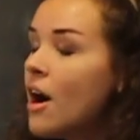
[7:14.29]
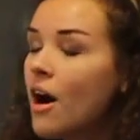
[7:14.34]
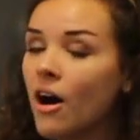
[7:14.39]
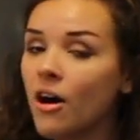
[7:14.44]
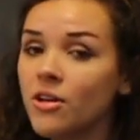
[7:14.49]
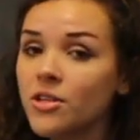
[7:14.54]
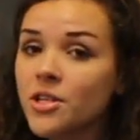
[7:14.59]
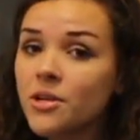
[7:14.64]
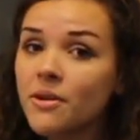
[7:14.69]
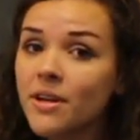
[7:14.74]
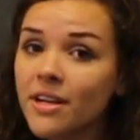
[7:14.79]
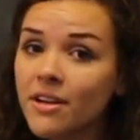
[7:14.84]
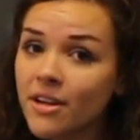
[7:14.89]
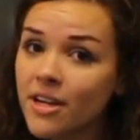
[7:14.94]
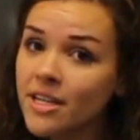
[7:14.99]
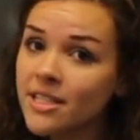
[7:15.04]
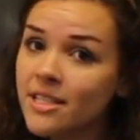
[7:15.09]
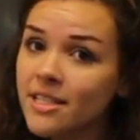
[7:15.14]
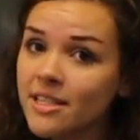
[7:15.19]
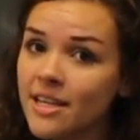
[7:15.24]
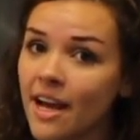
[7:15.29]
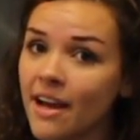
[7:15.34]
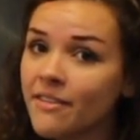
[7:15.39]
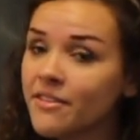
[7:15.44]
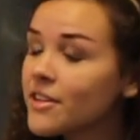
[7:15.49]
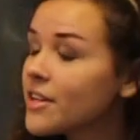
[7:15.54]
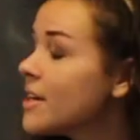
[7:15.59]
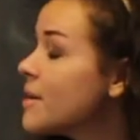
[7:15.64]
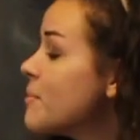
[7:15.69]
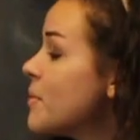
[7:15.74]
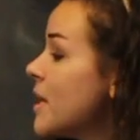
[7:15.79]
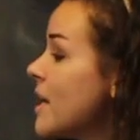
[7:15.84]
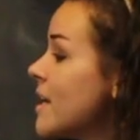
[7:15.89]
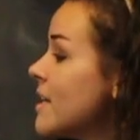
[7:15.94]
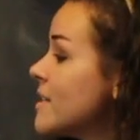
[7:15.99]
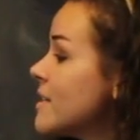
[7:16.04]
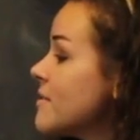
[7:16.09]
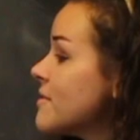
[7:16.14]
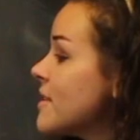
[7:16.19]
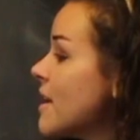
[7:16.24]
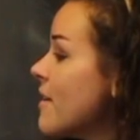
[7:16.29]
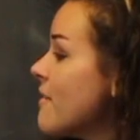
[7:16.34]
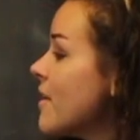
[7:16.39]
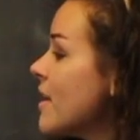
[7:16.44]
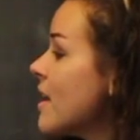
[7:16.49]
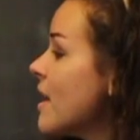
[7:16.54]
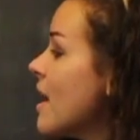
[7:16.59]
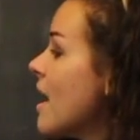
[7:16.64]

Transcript: also increases after a pH of 7,